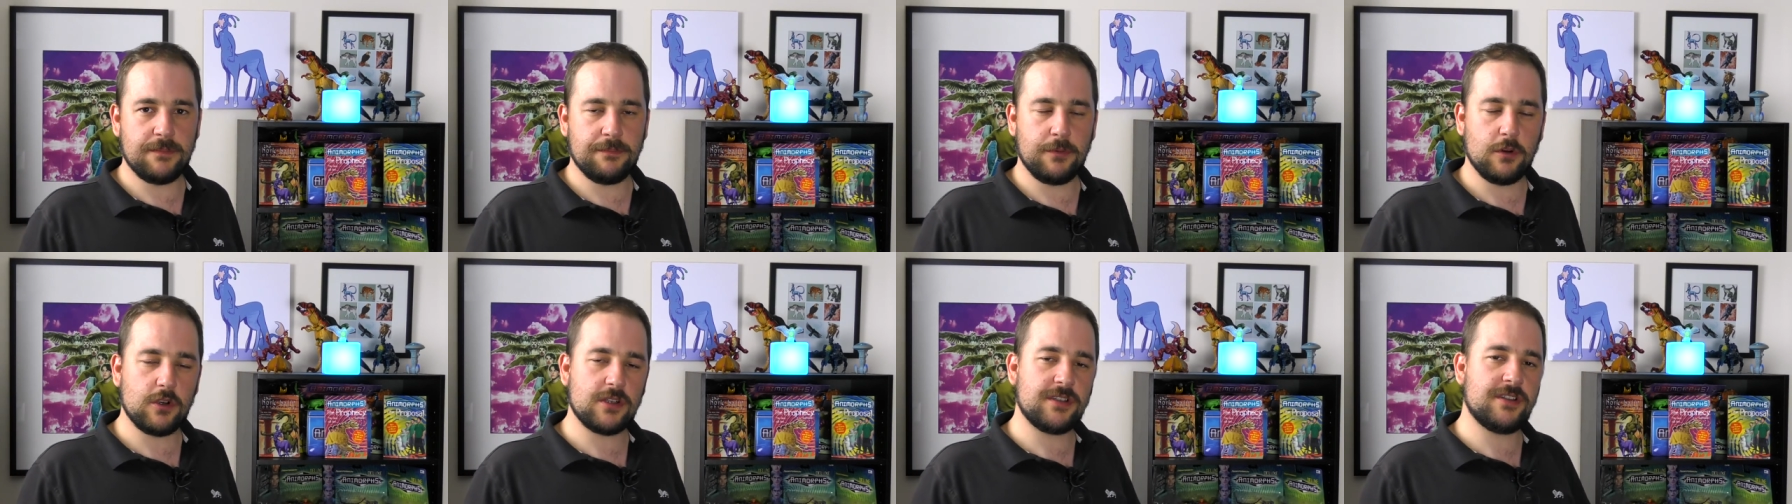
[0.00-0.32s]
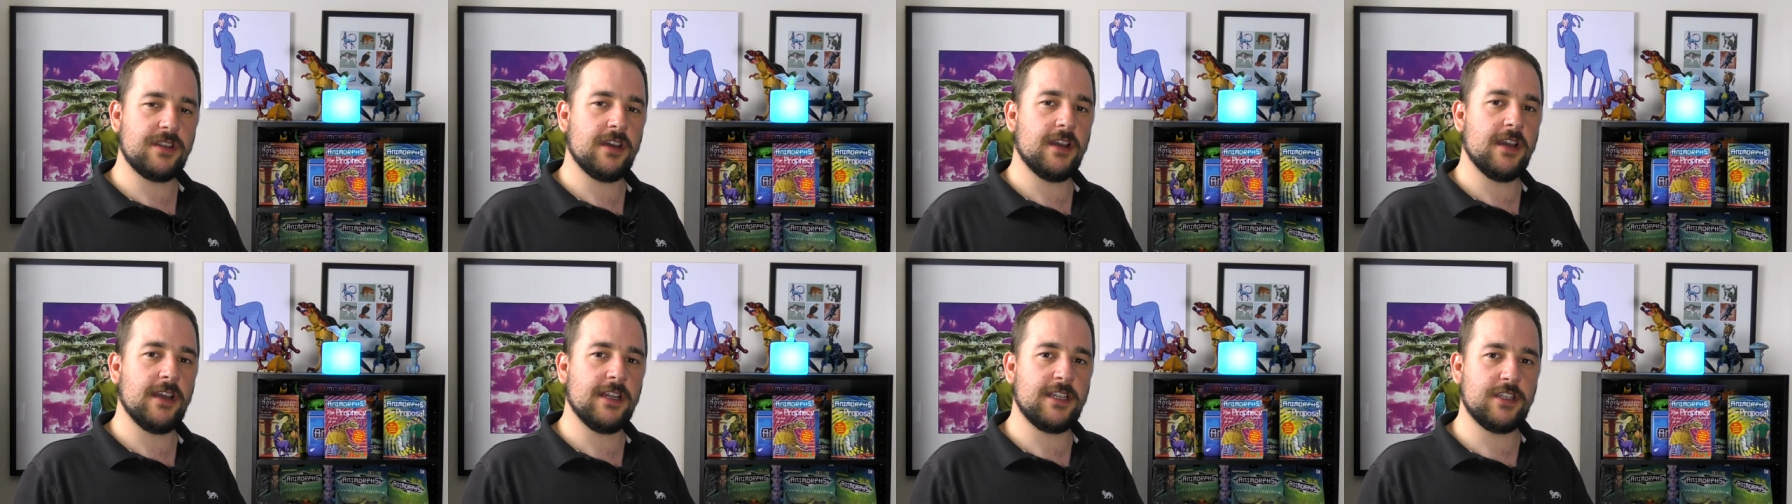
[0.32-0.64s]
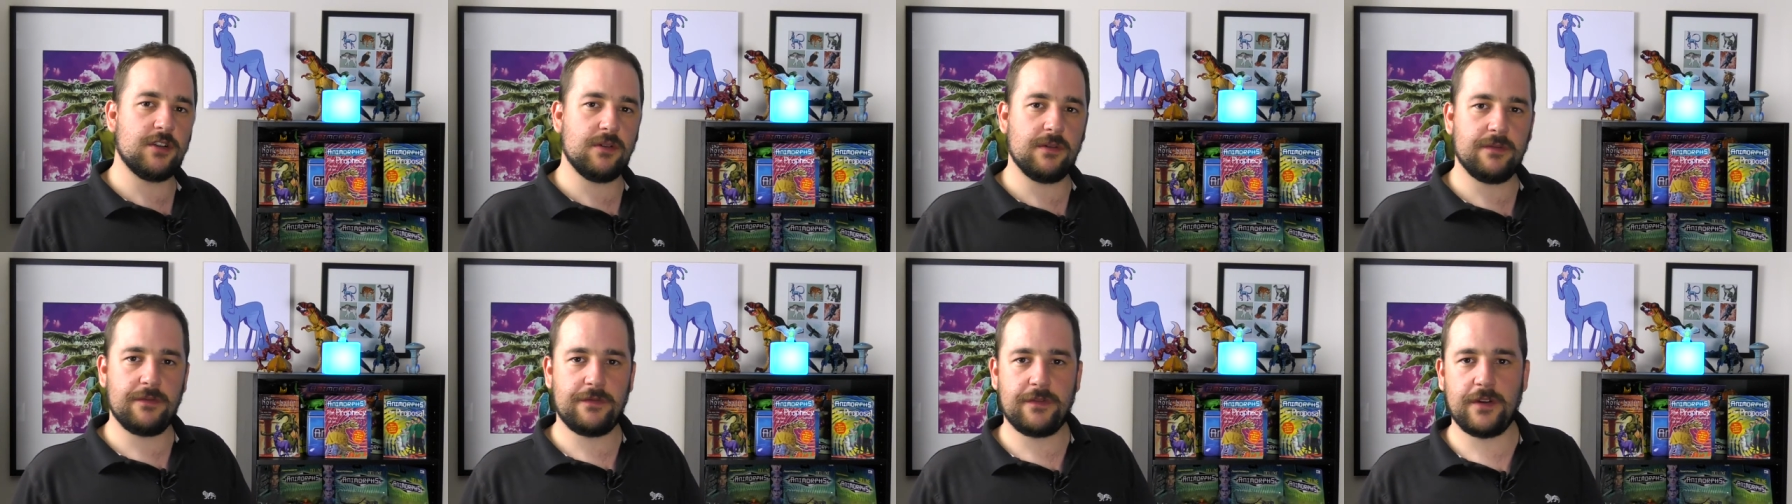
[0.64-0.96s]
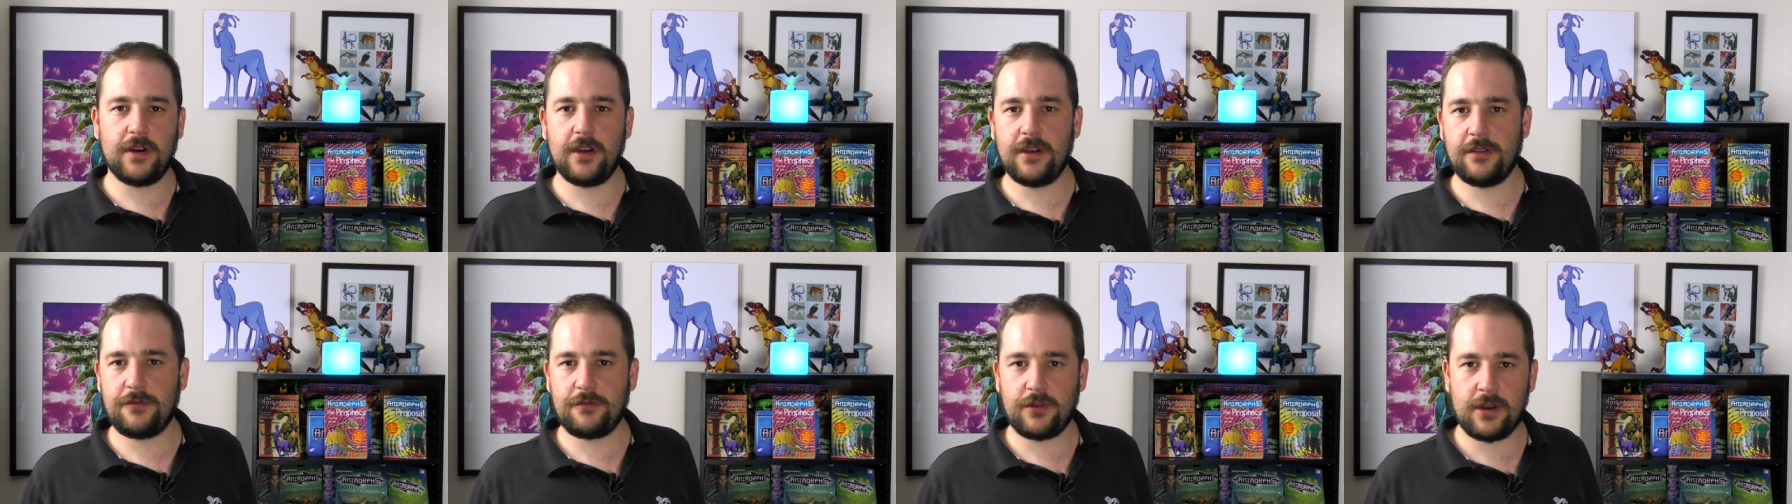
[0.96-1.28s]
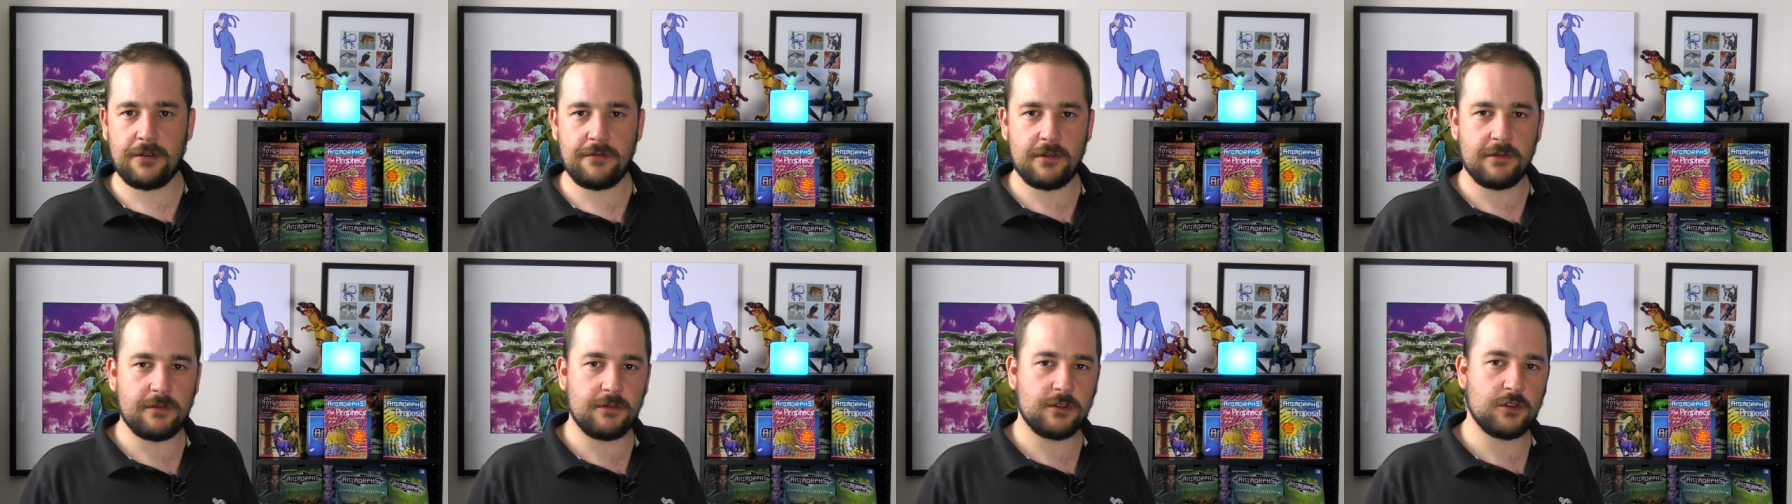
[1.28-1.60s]
books thirty-two and thirty-three,
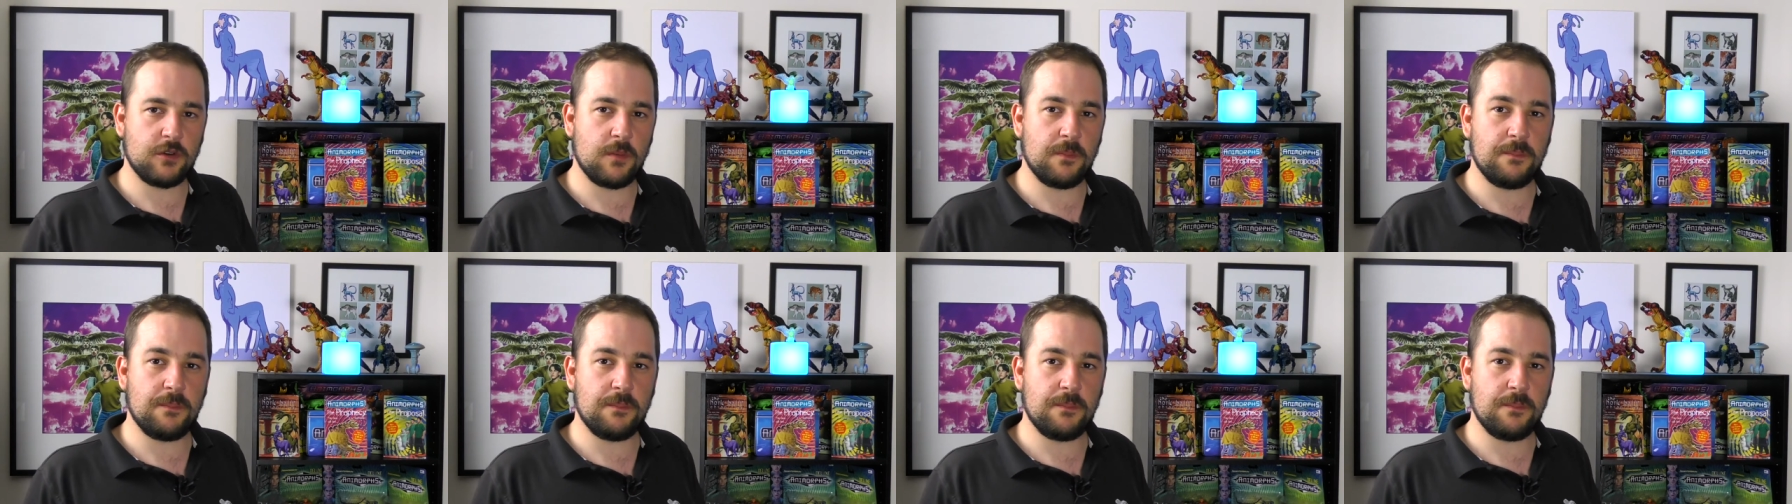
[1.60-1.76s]
which were